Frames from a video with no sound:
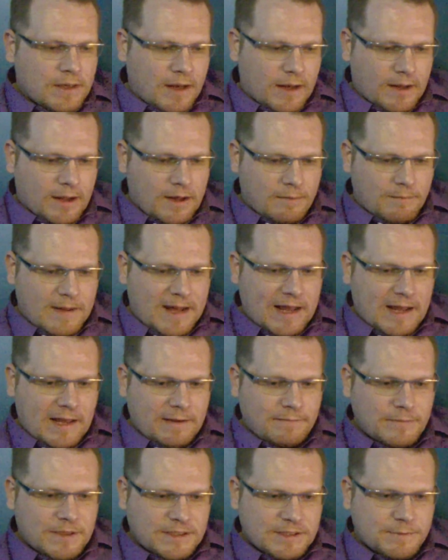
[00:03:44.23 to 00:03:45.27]

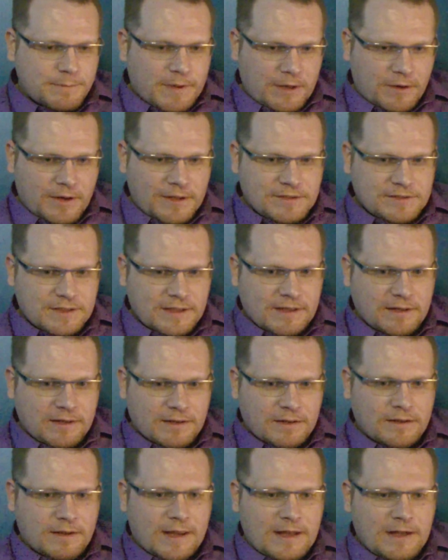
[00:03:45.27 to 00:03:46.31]
I'm
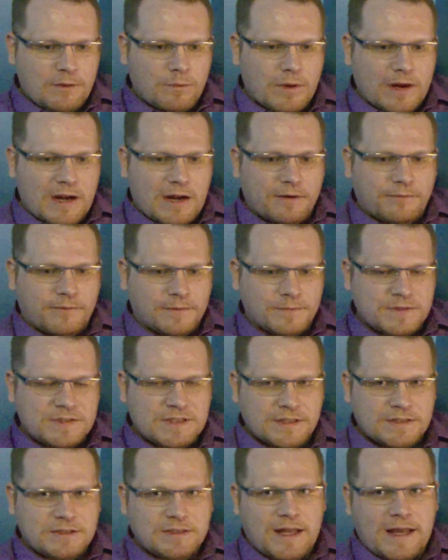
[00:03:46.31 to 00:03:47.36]
experiencing anywhere from
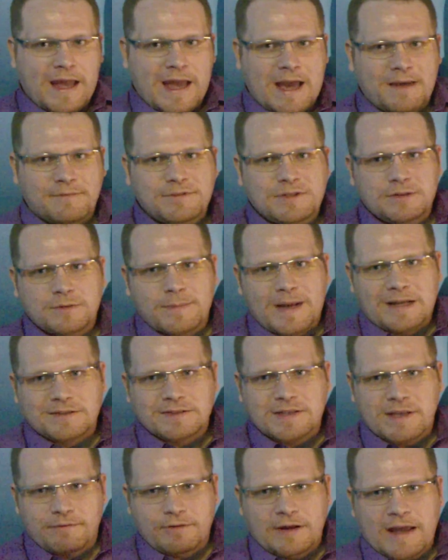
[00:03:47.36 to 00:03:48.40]
6.5 to about
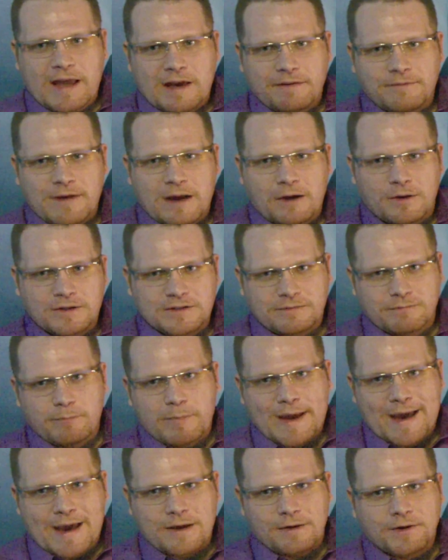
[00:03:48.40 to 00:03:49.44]
7.5 hours of
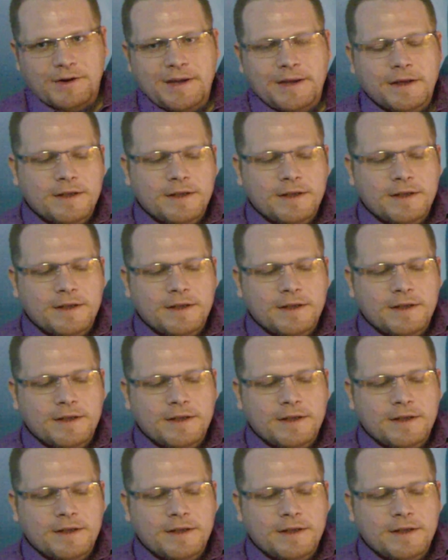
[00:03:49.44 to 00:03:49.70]
battery.